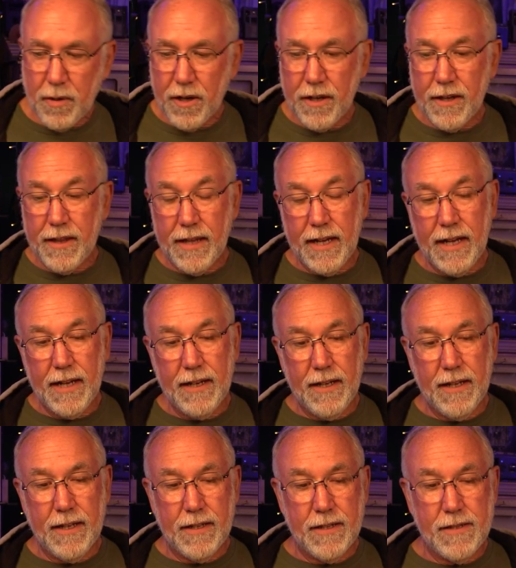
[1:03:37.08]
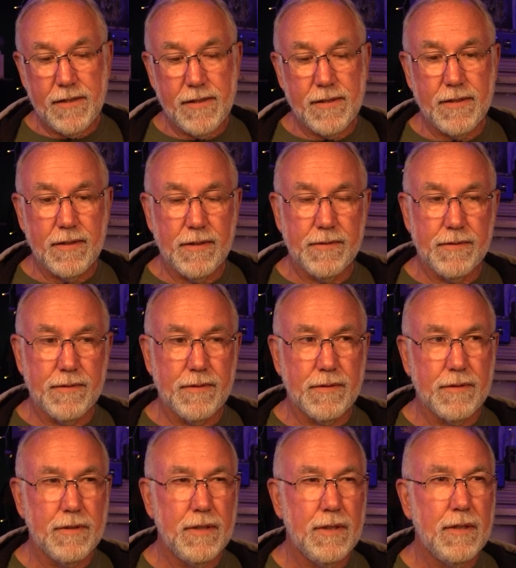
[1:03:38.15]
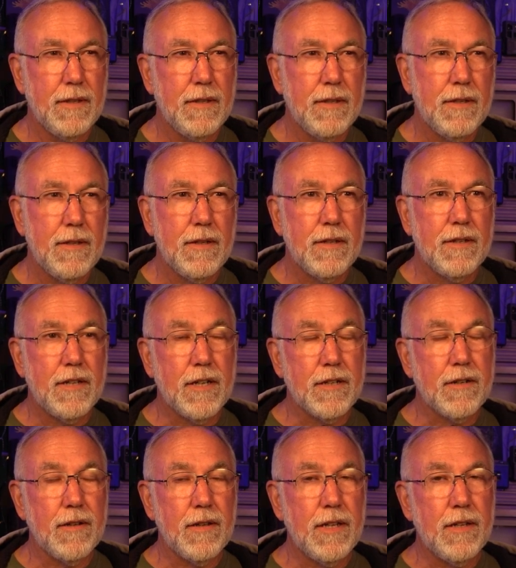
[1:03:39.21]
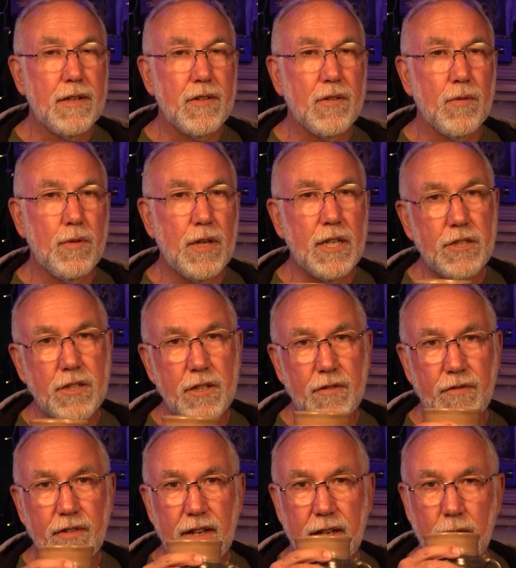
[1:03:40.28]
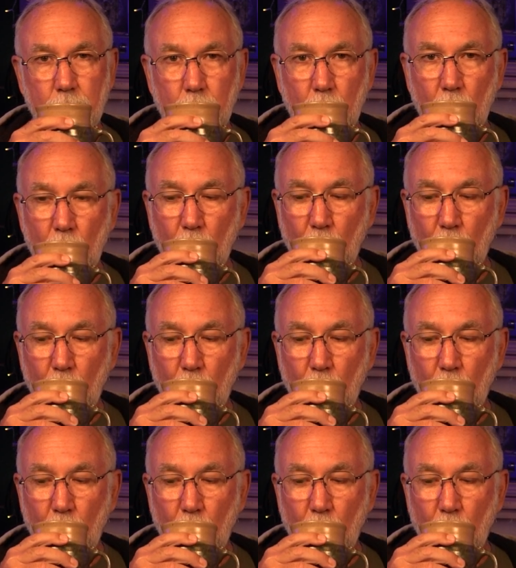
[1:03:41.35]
part of that is Dr. Leo doesn't want you to feed them.